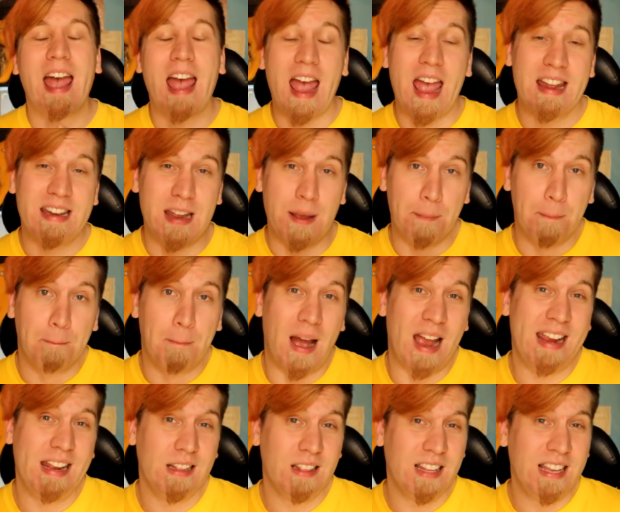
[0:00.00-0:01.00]
and it
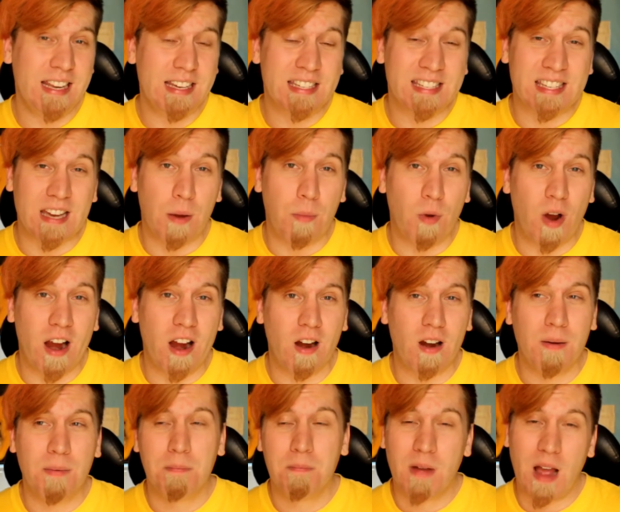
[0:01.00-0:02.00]
might lead
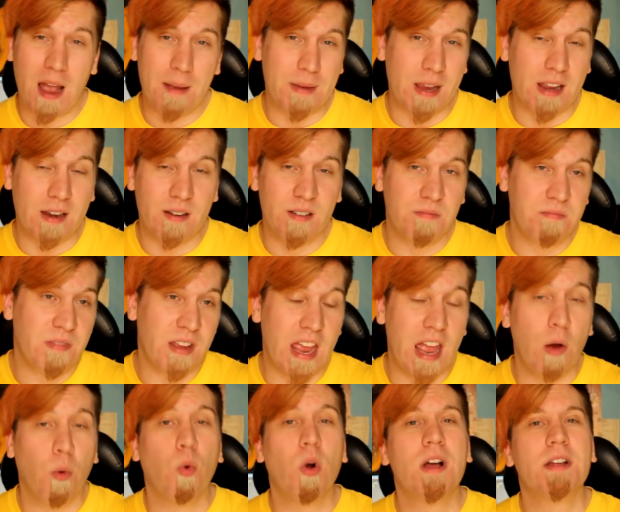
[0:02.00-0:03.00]
somewhere. I mean,
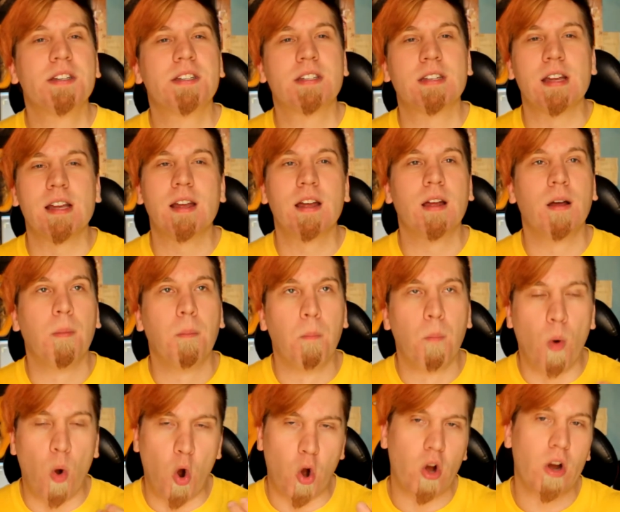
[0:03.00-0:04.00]
it was
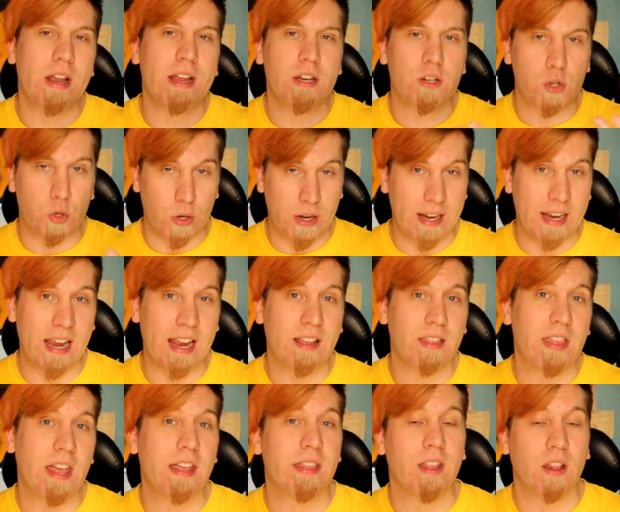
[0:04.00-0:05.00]
more
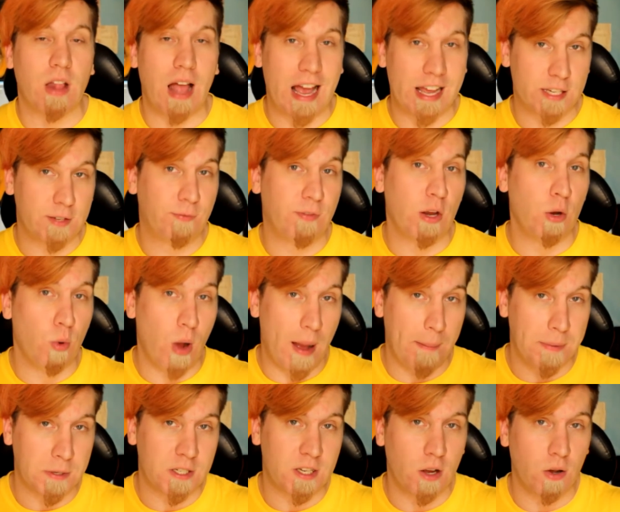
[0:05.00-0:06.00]
intriguing than the last few
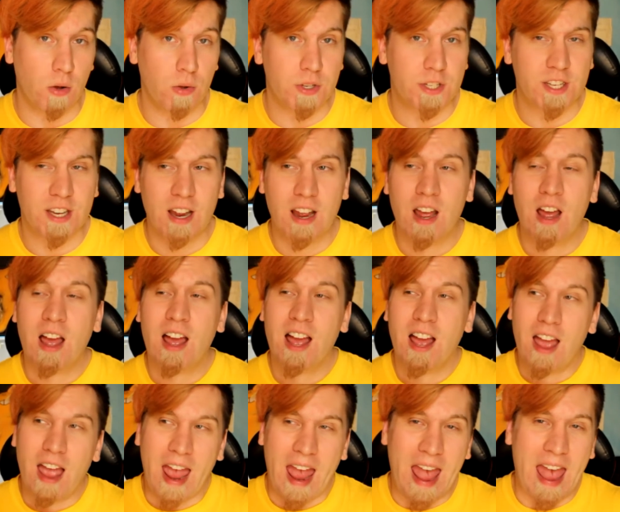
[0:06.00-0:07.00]
episodes,
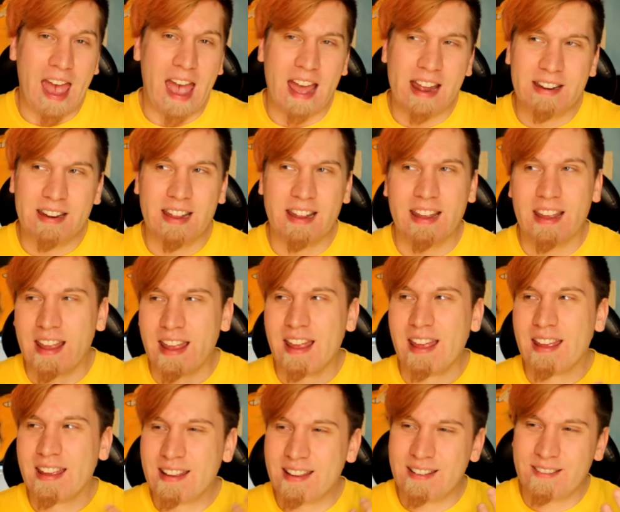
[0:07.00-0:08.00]
and
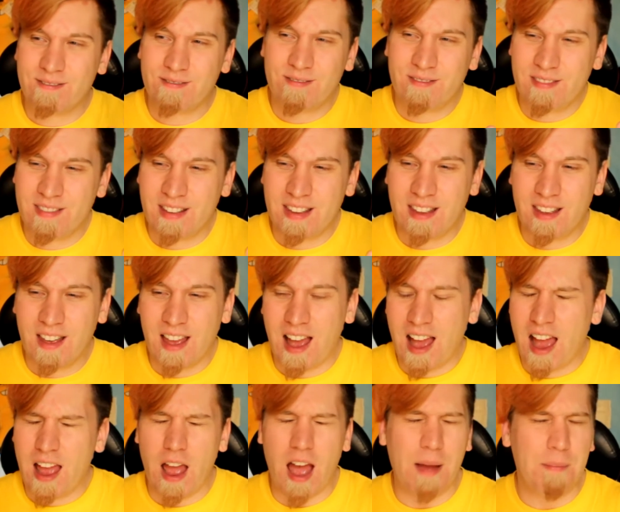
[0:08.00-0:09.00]

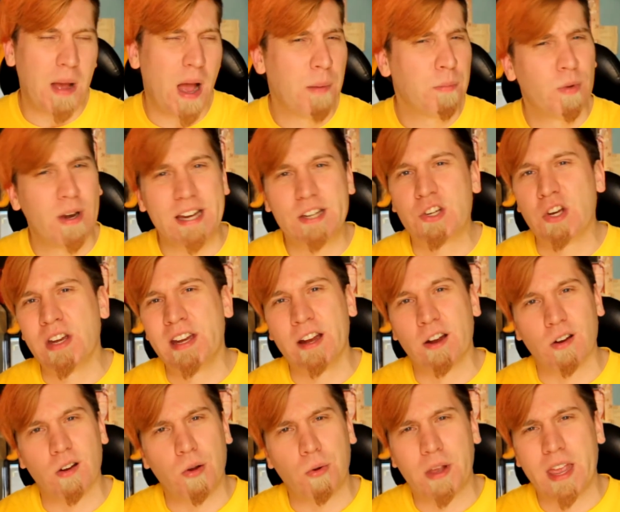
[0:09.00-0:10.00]
I'm reaching
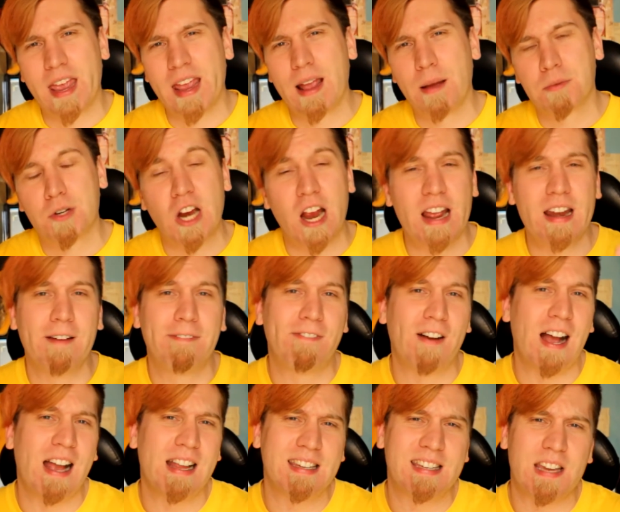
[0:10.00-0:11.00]
here, okay? I'm trying to
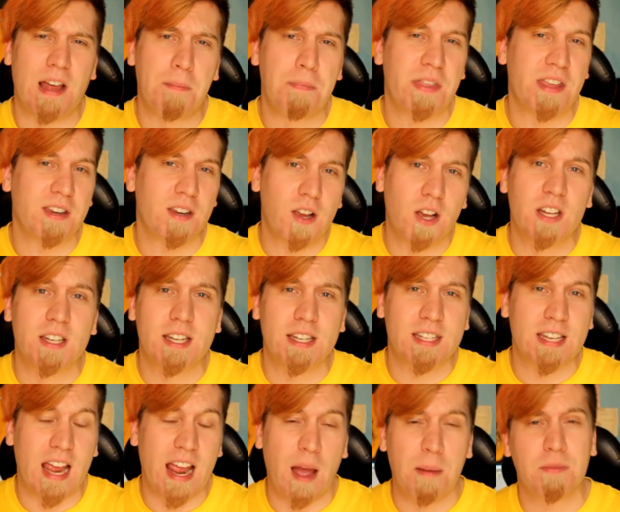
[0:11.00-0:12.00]
find something good to
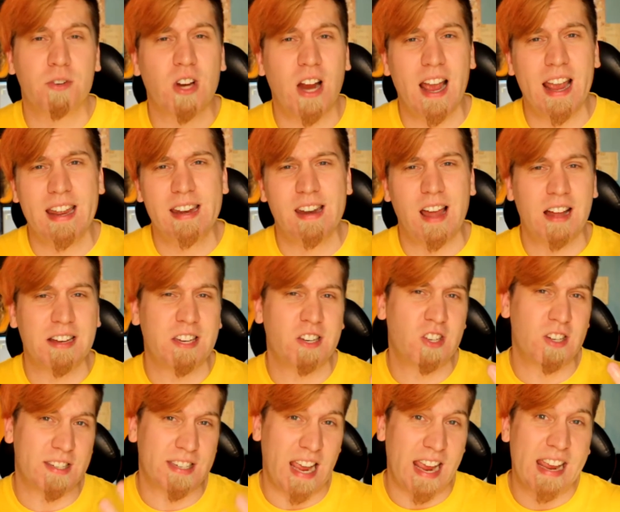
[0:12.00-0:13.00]
say. I'm trying not to
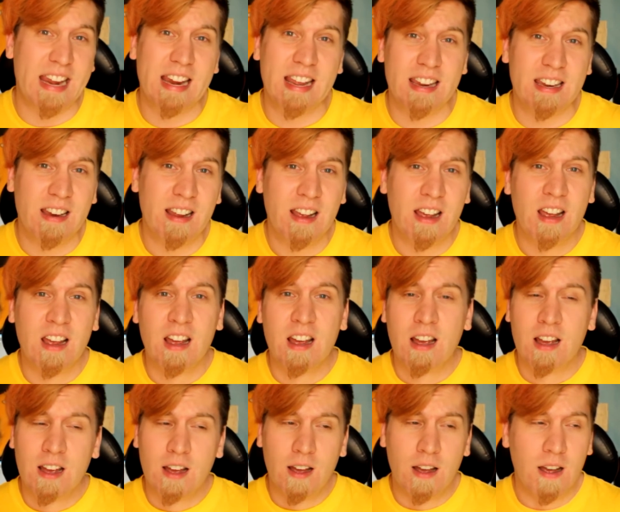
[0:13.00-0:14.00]
just hate it,
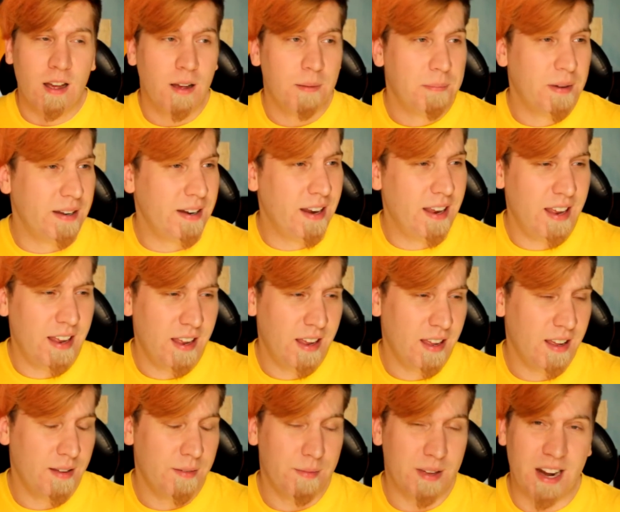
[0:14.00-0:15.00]
but
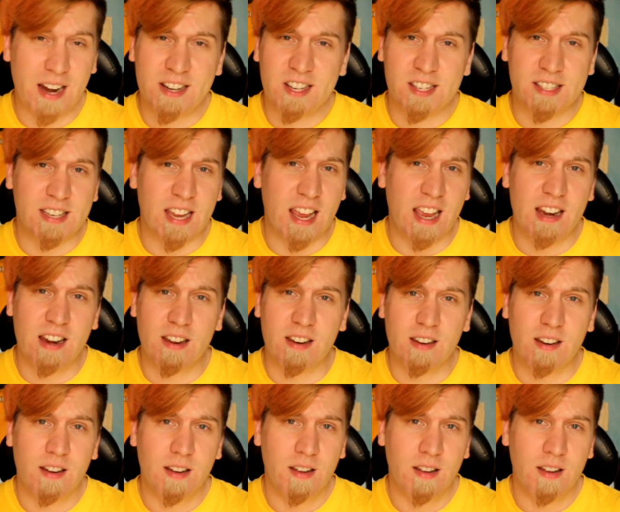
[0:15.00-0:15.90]
I just hate it.